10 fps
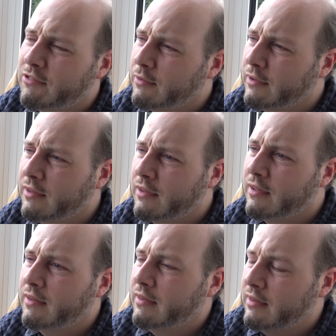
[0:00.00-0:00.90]
So
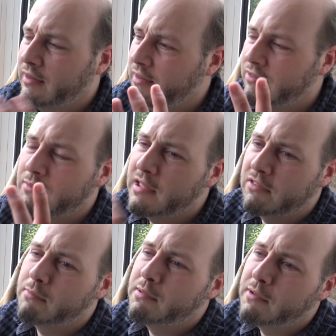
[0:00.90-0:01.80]
it's a
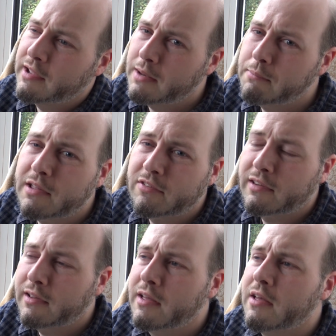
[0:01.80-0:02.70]
mix up in my head
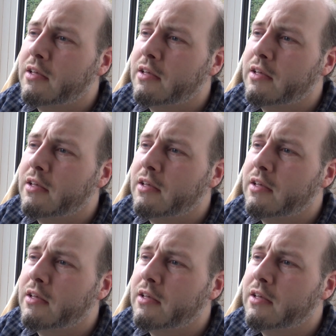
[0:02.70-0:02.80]
basically.